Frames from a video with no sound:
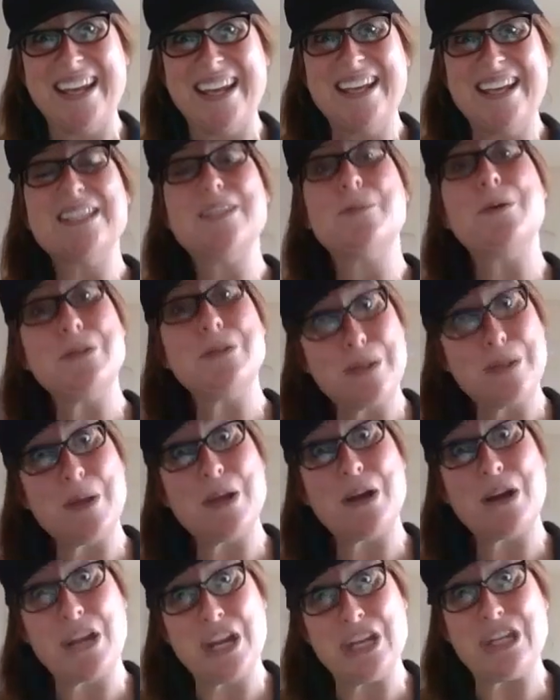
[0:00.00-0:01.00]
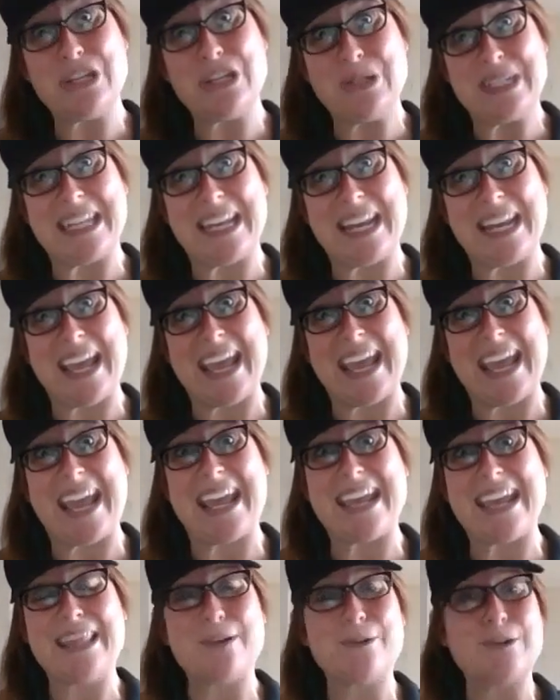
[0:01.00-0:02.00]
supposed to be on at noon today,
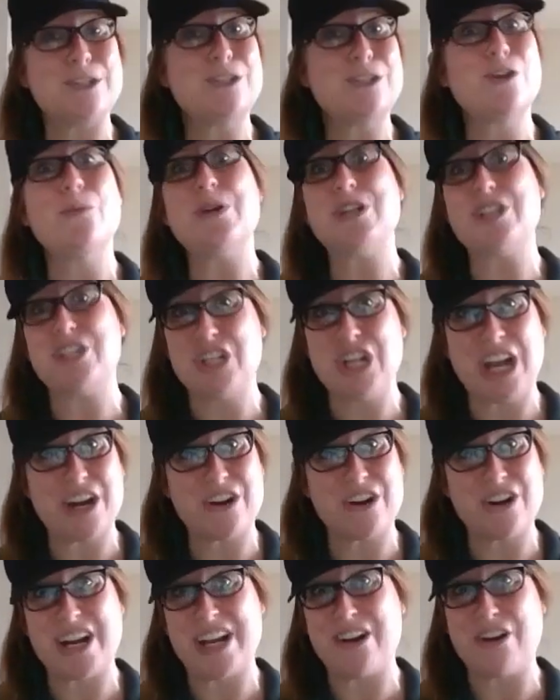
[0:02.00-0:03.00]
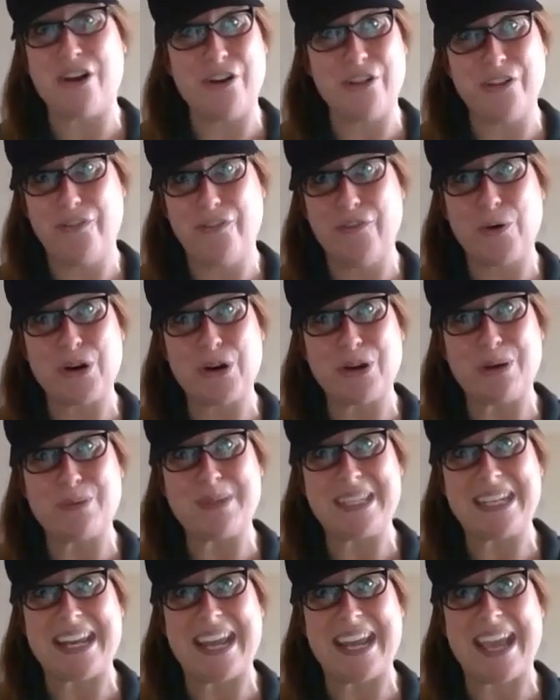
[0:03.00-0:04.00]
and there was so much chatter in all the
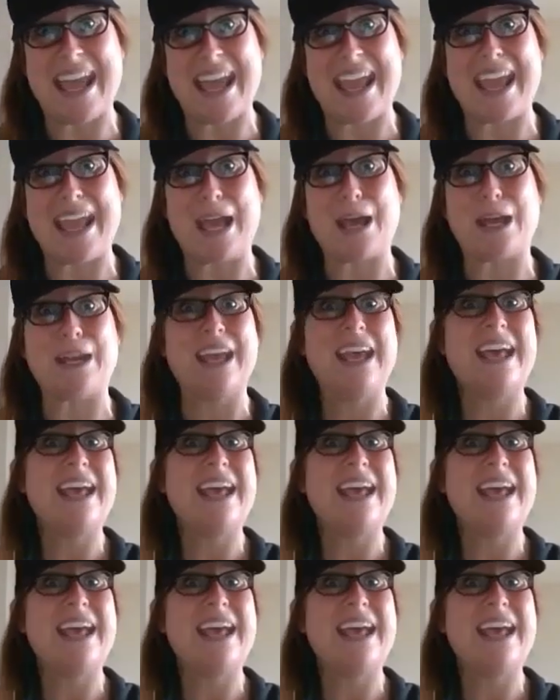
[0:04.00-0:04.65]
forums today, and